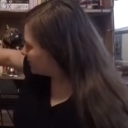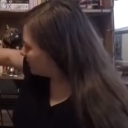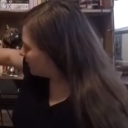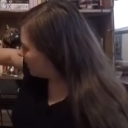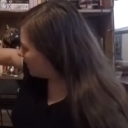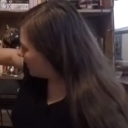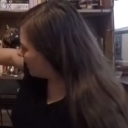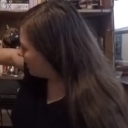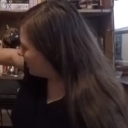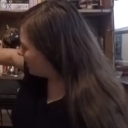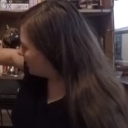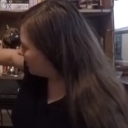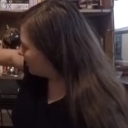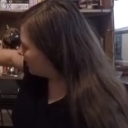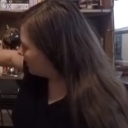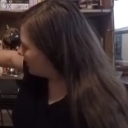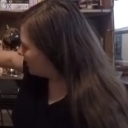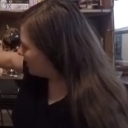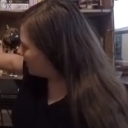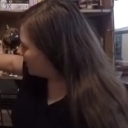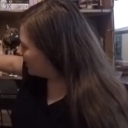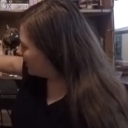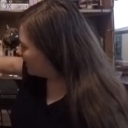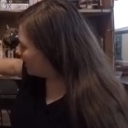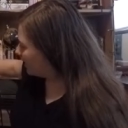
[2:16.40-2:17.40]
long,
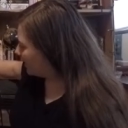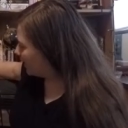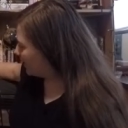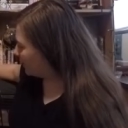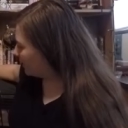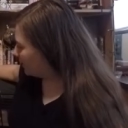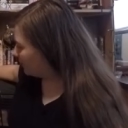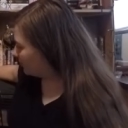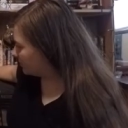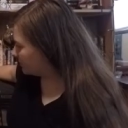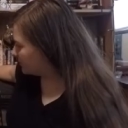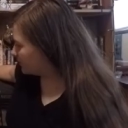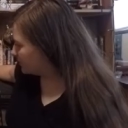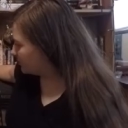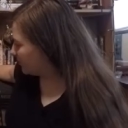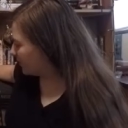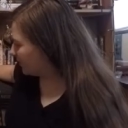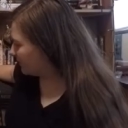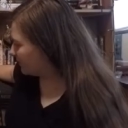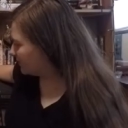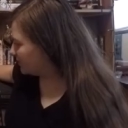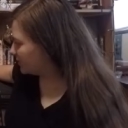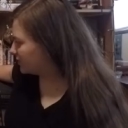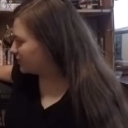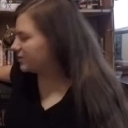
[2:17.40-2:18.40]
and it was
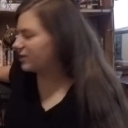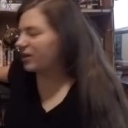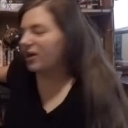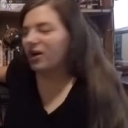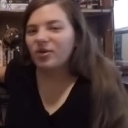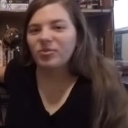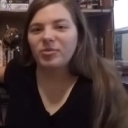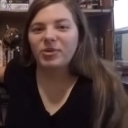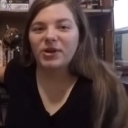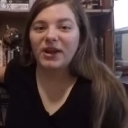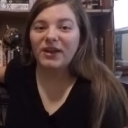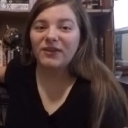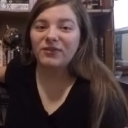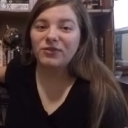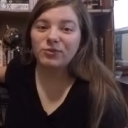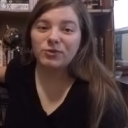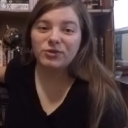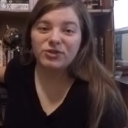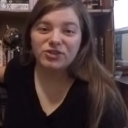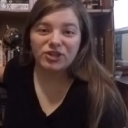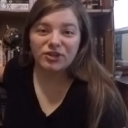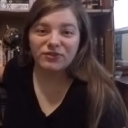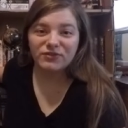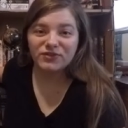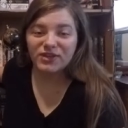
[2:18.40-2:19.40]
about this tall, but it had three
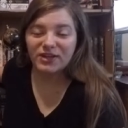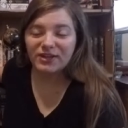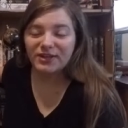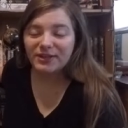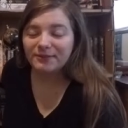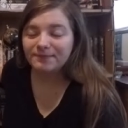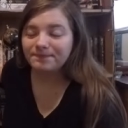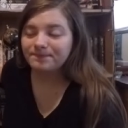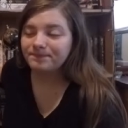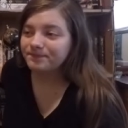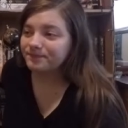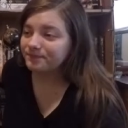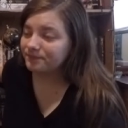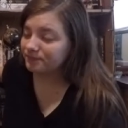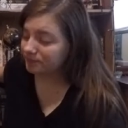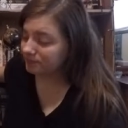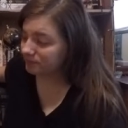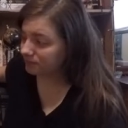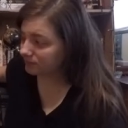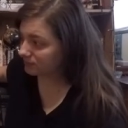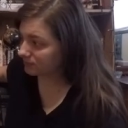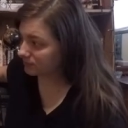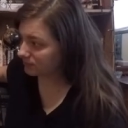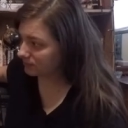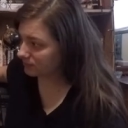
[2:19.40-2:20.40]
shelves on it.
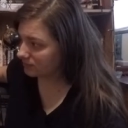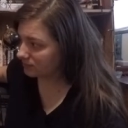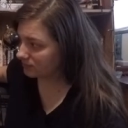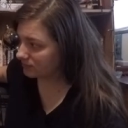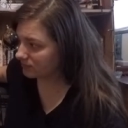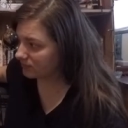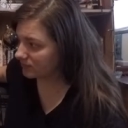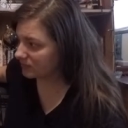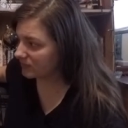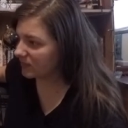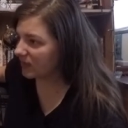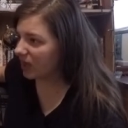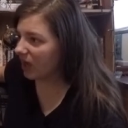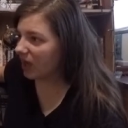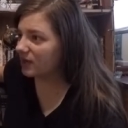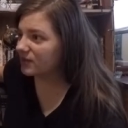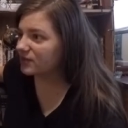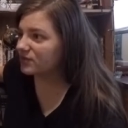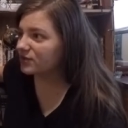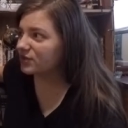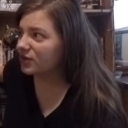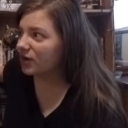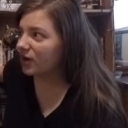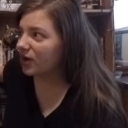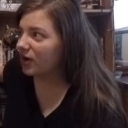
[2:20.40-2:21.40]
And
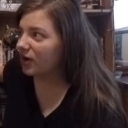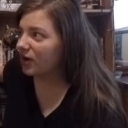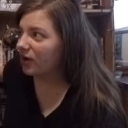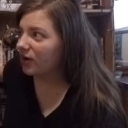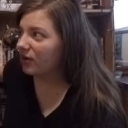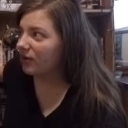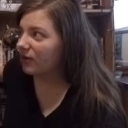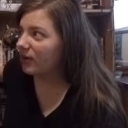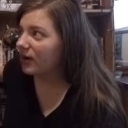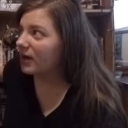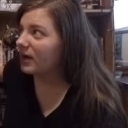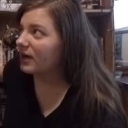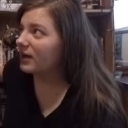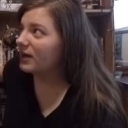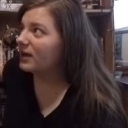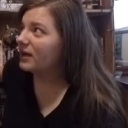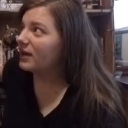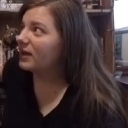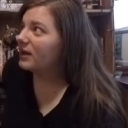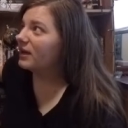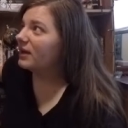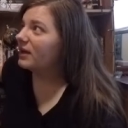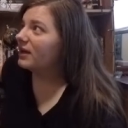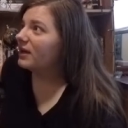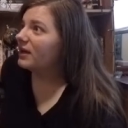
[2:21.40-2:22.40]
so
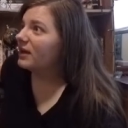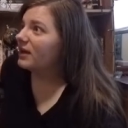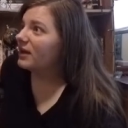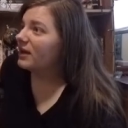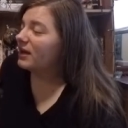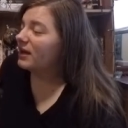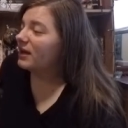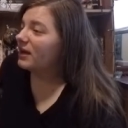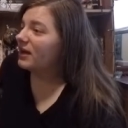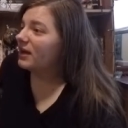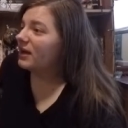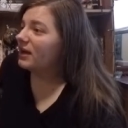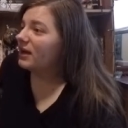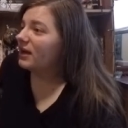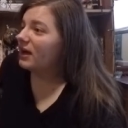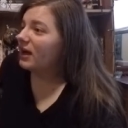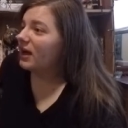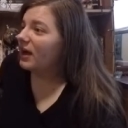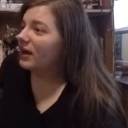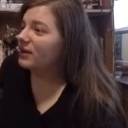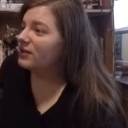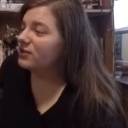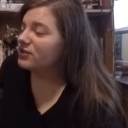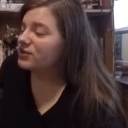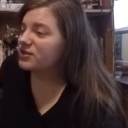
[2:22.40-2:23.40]

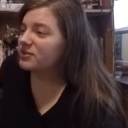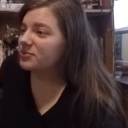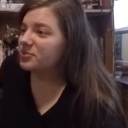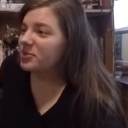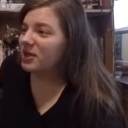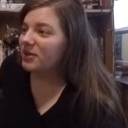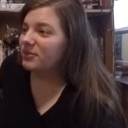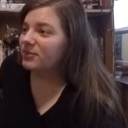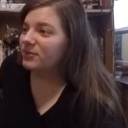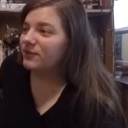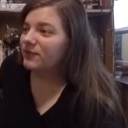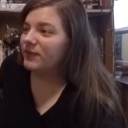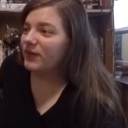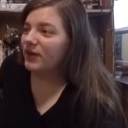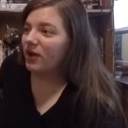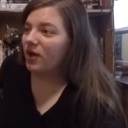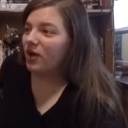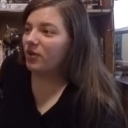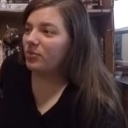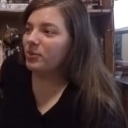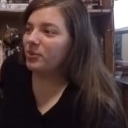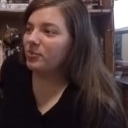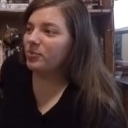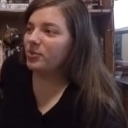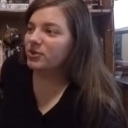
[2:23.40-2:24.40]
I used to be able to fit all
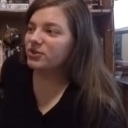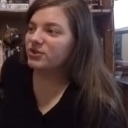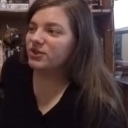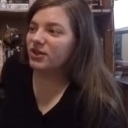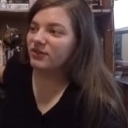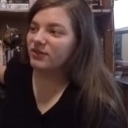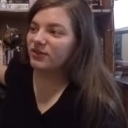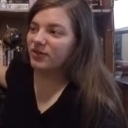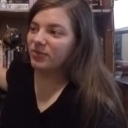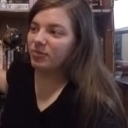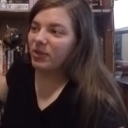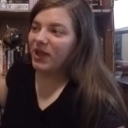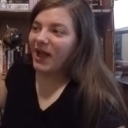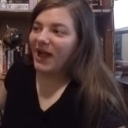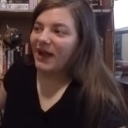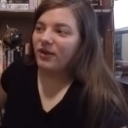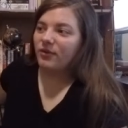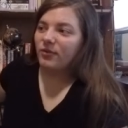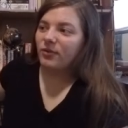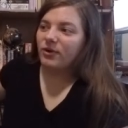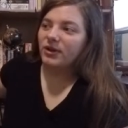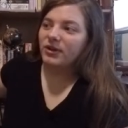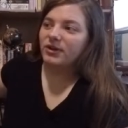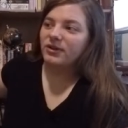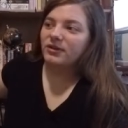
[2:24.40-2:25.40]
my books on the black
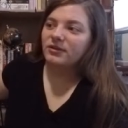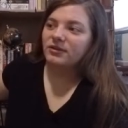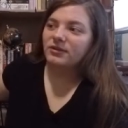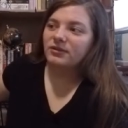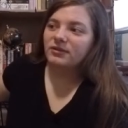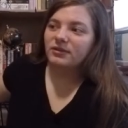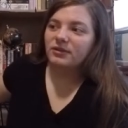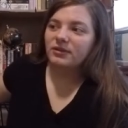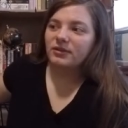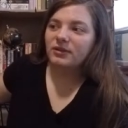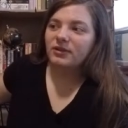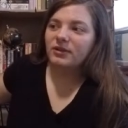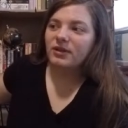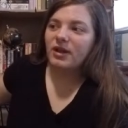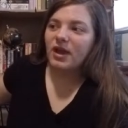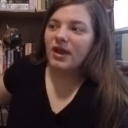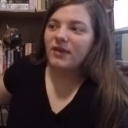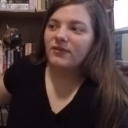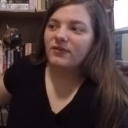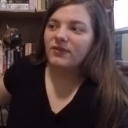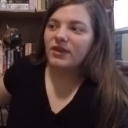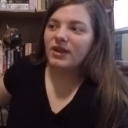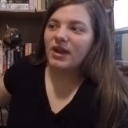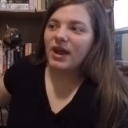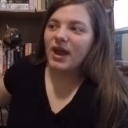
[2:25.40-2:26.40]
one,
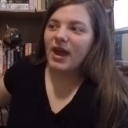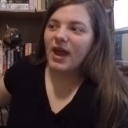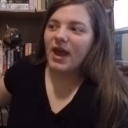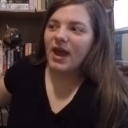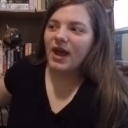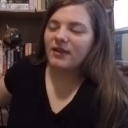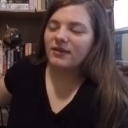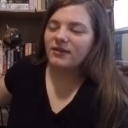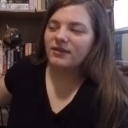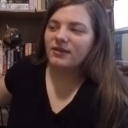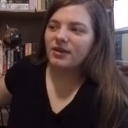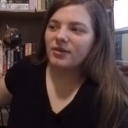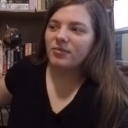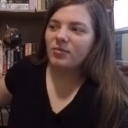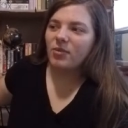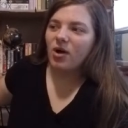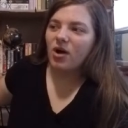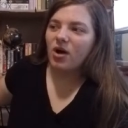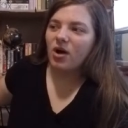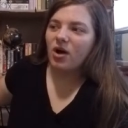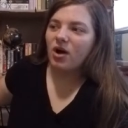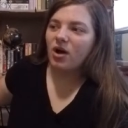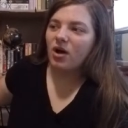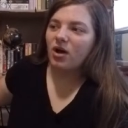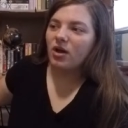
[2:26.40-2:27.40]
and then I had them
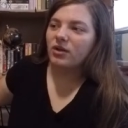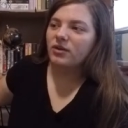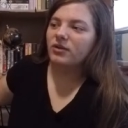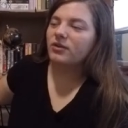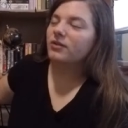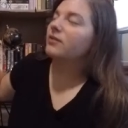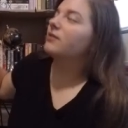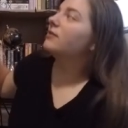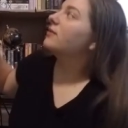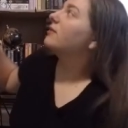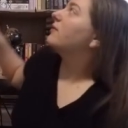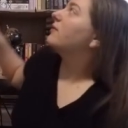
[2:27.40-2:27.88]
on